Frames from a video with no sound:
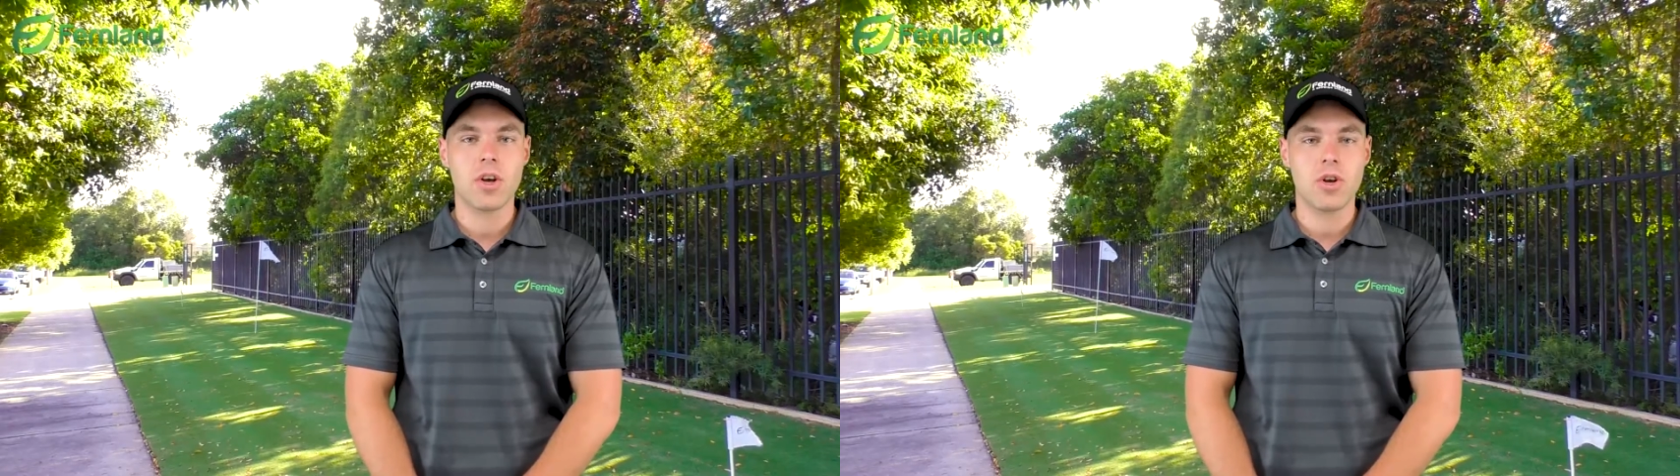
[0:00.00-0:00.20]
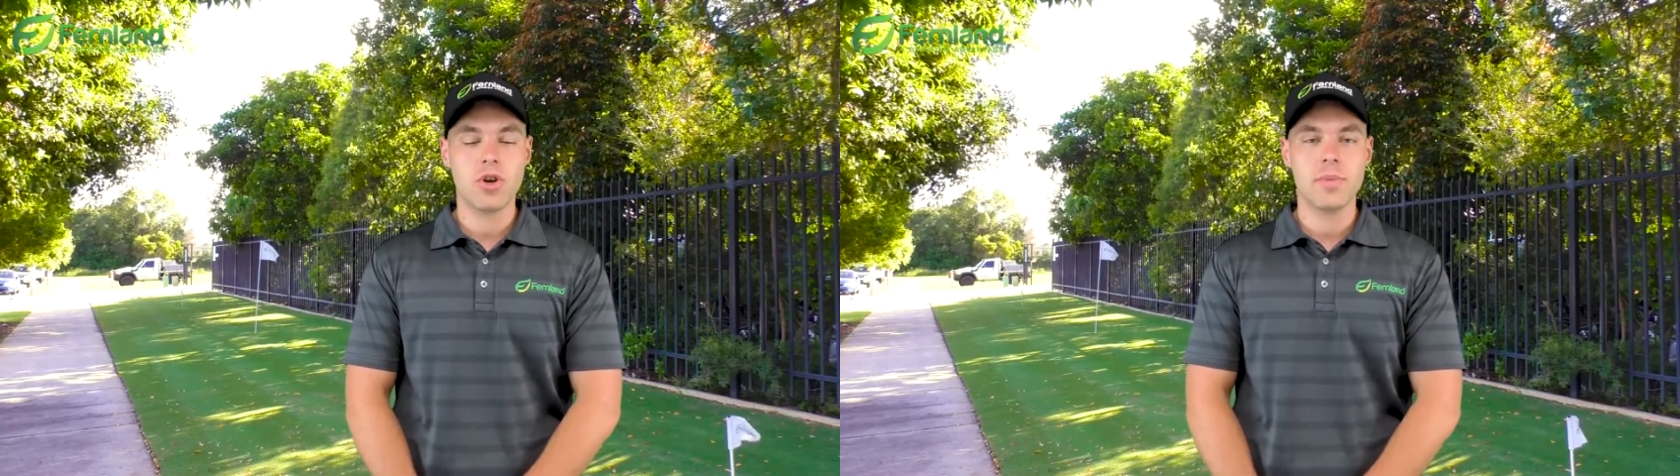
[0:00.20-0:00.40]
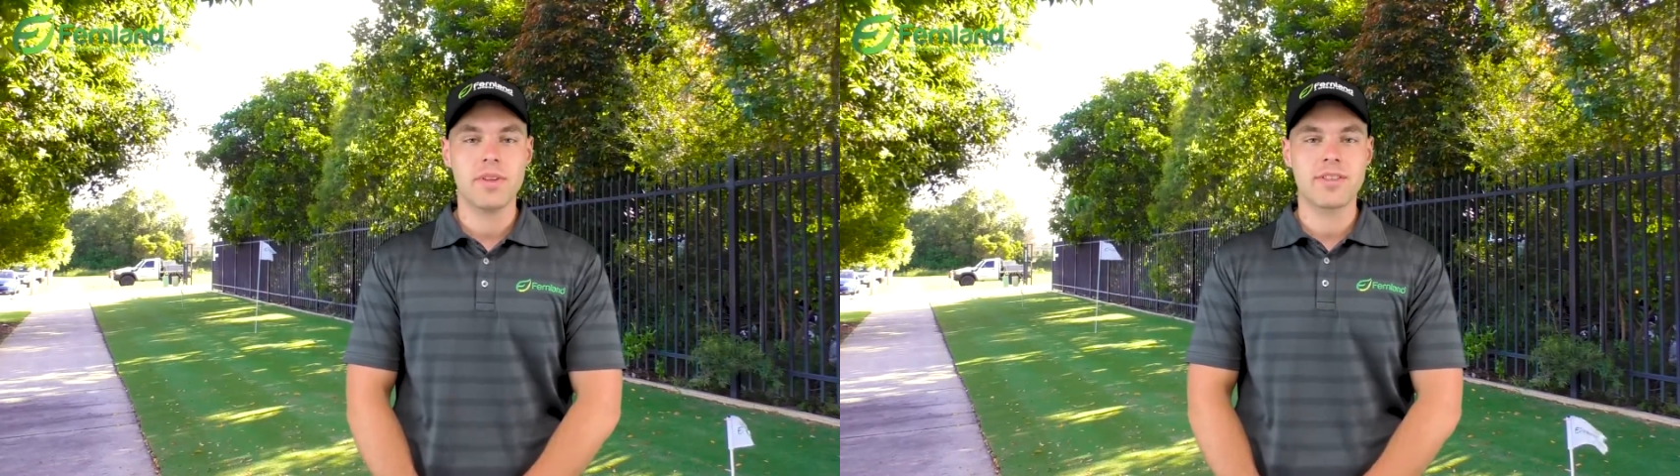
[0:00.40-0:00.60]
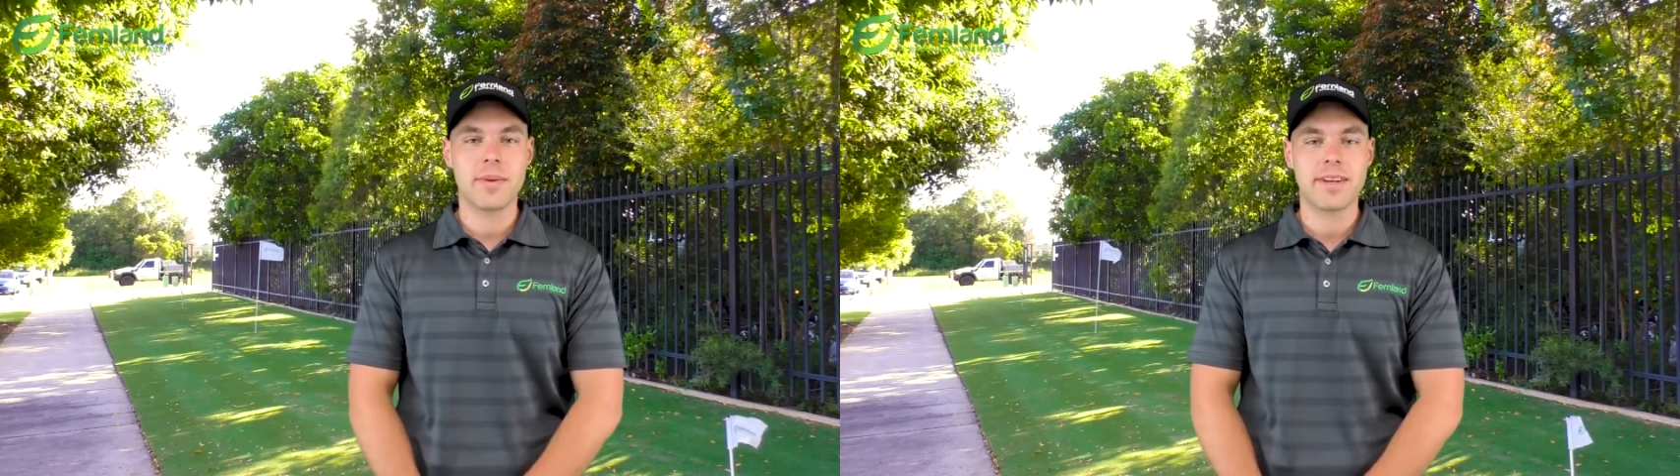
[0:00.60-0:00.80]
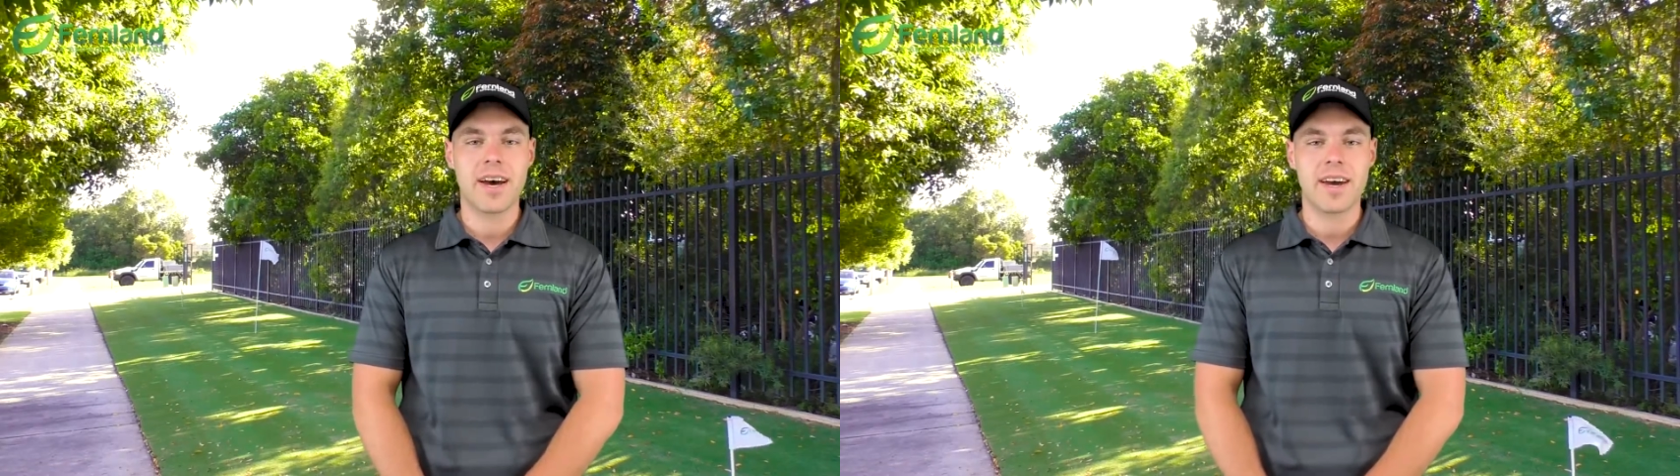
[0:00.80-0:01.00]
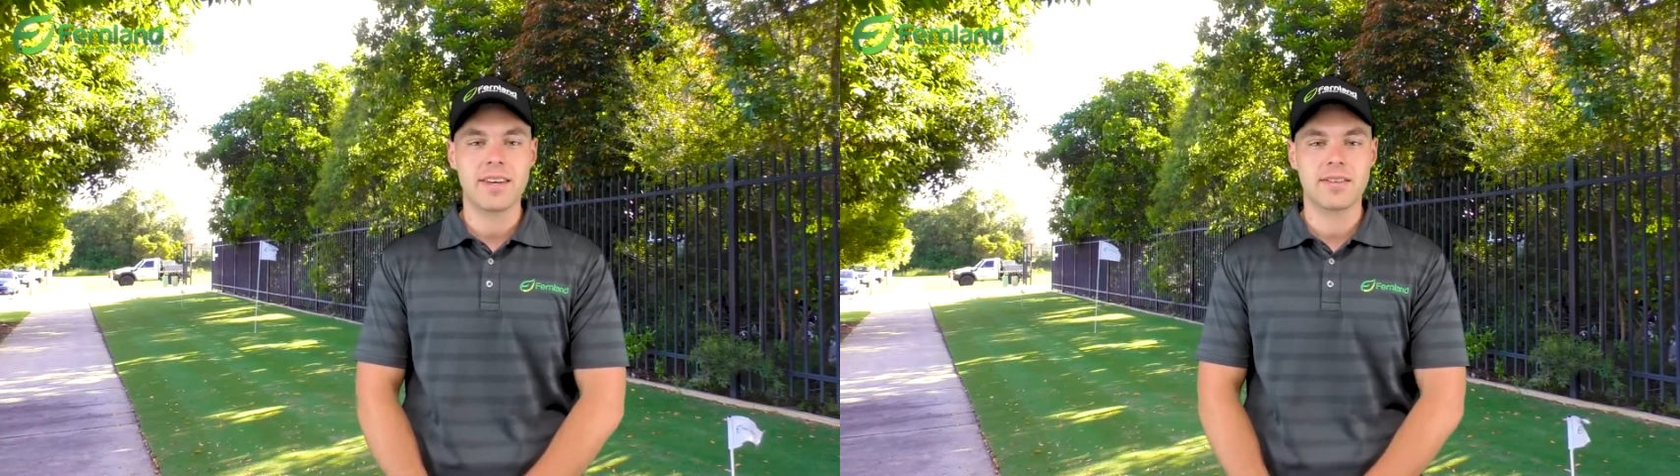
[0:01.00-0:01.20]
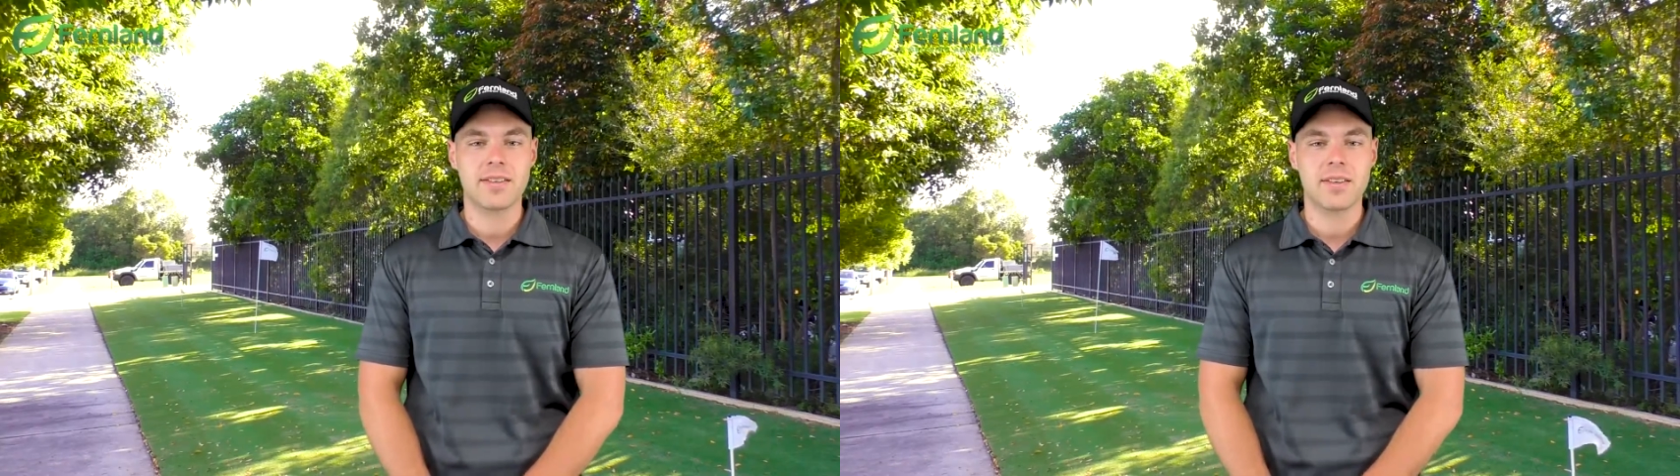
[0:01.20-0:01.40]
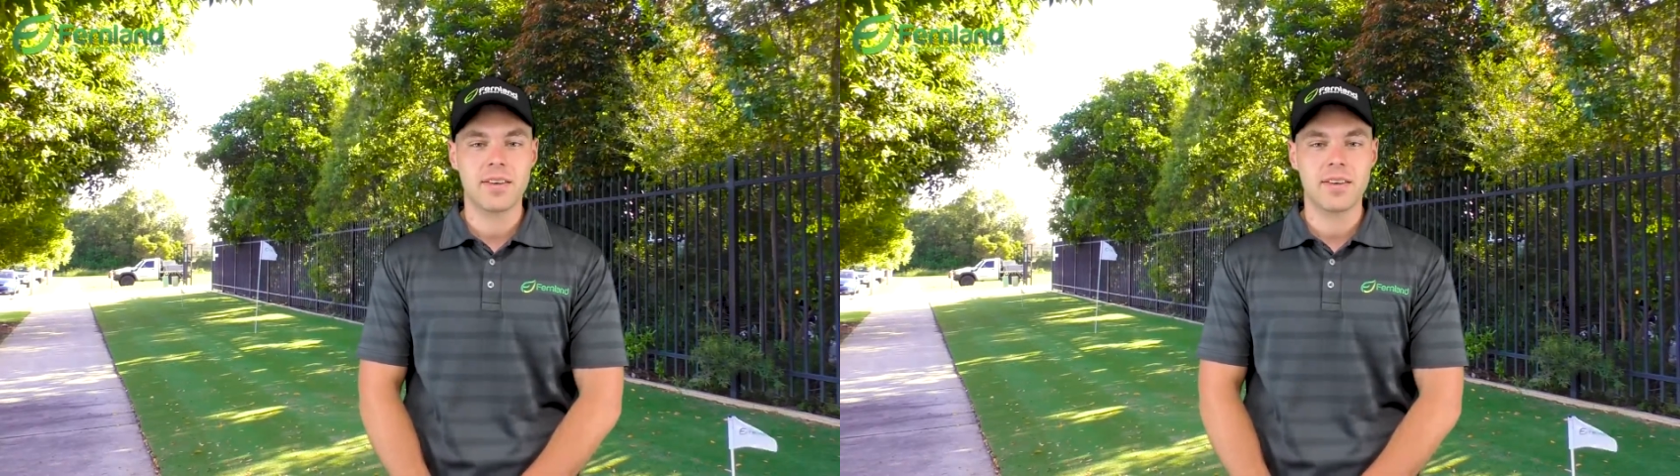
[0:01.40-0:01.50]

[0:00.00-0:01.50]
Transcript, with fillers: humid summer days.